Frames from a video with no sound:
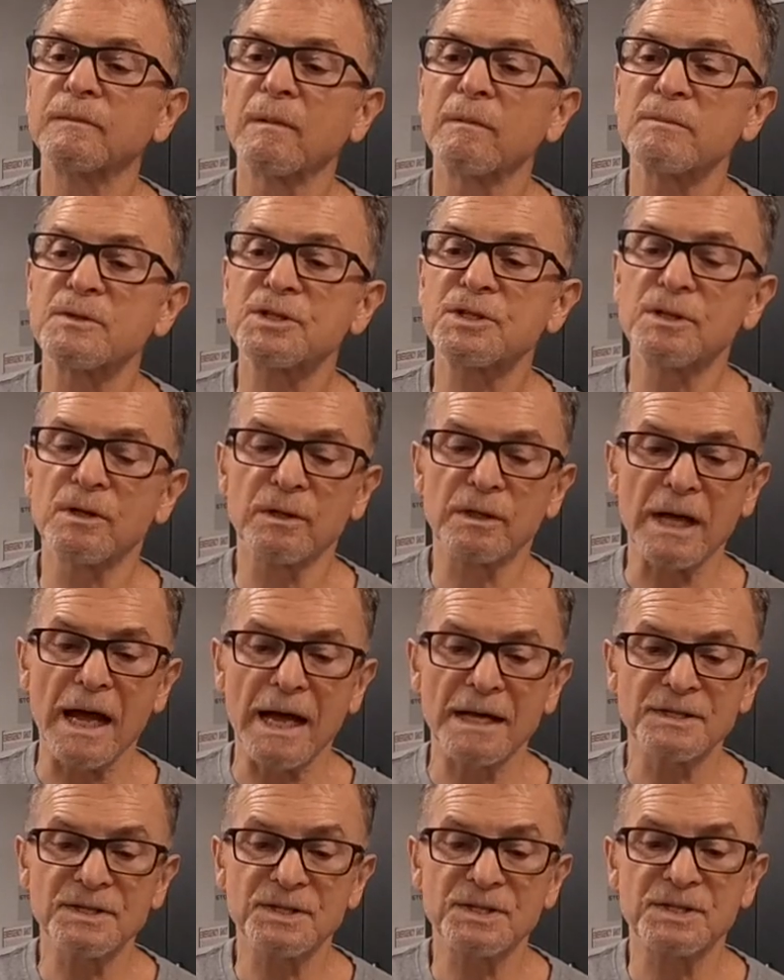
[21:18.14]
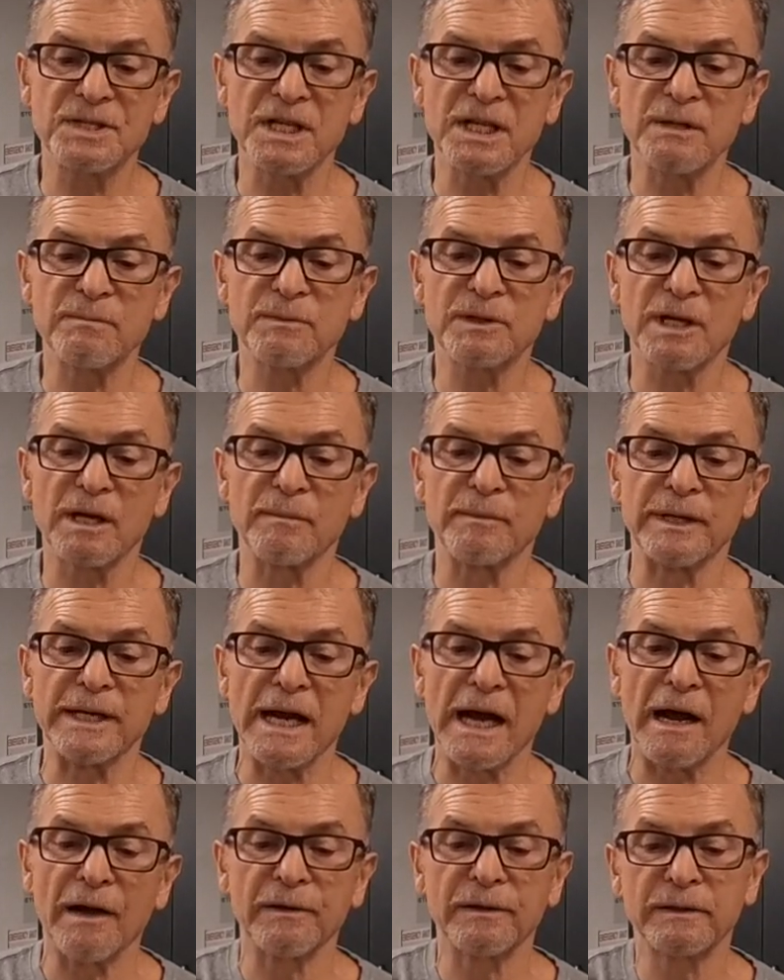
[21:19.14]
I've still got steam coming
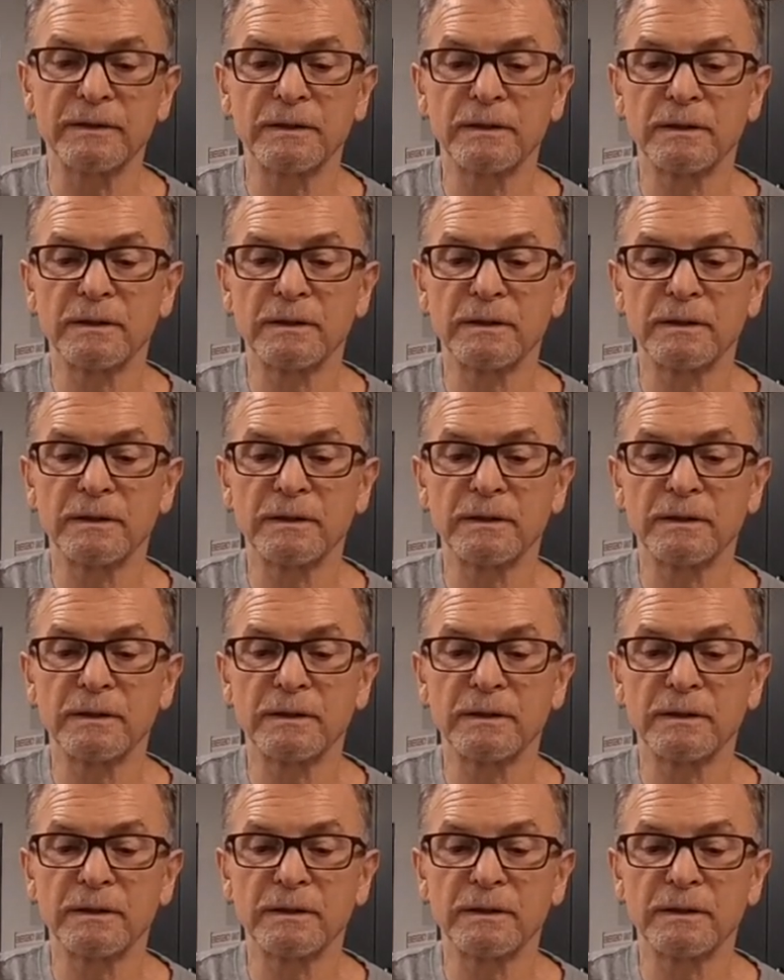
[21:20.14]
out.